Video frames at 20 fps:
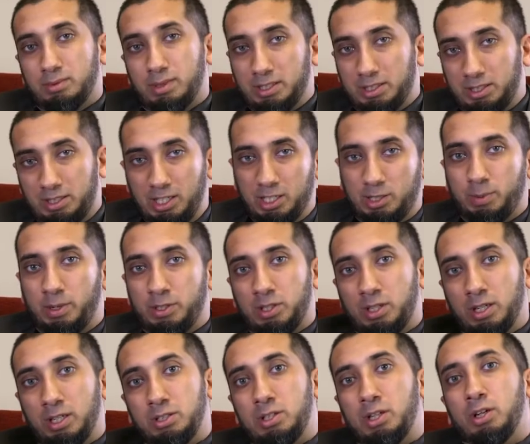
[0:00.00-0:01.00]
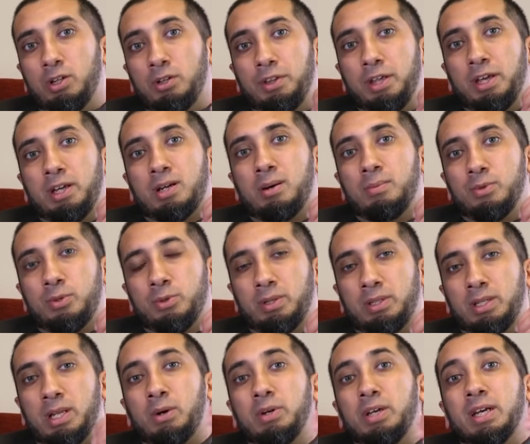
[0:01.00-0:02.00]
That's the expression. Until they come to
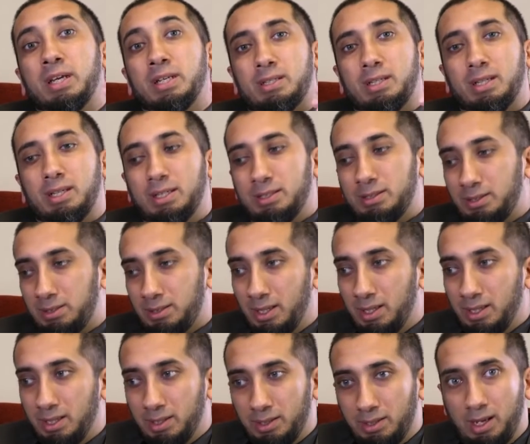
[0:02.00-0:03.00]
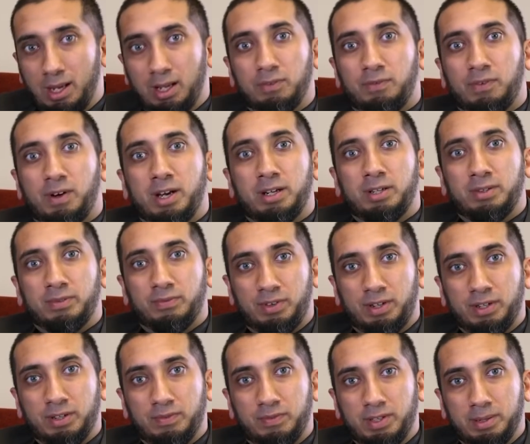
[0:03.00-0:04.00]
it. Now, it is hellfire in
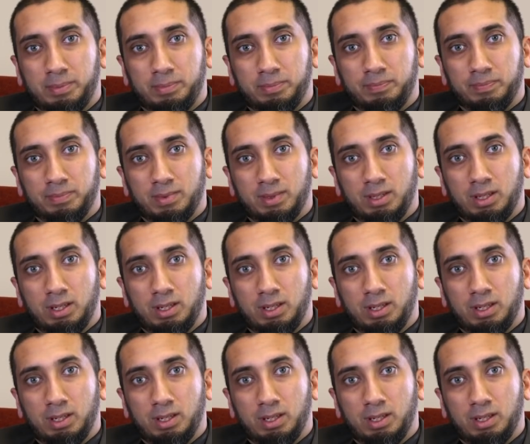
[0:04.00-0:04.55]
front of them.